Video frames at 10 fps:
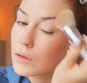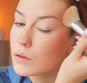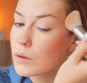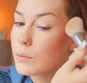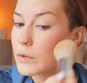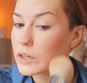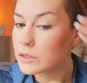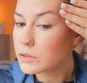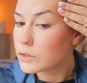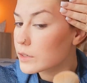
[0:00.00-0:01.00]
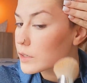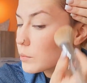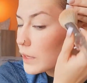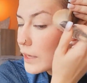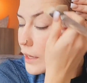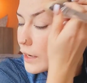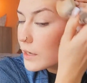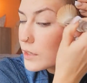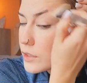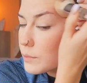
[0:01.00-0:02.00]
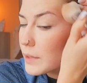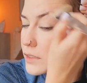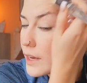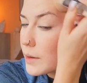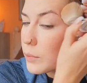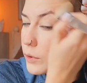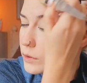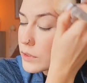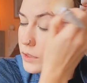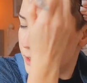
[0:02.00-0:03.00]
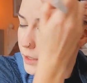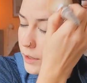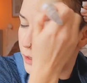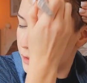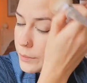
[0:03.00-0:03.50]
I'm also going to blend that into my temples here.